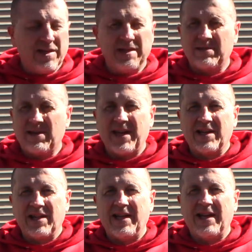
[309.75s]
And I'm kind of
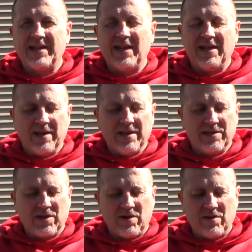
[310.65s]
glad I did.
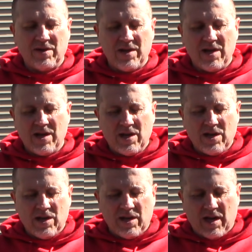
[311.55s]
So
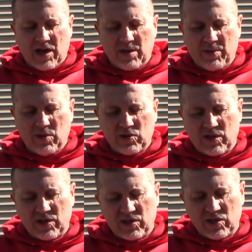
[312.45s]
I'm going to be using
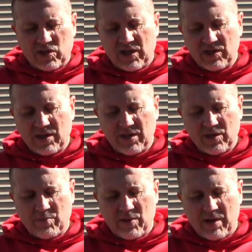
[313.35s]
this season.
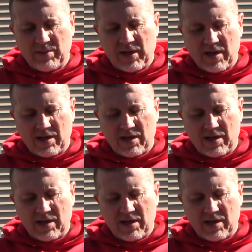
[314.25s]
You'll probably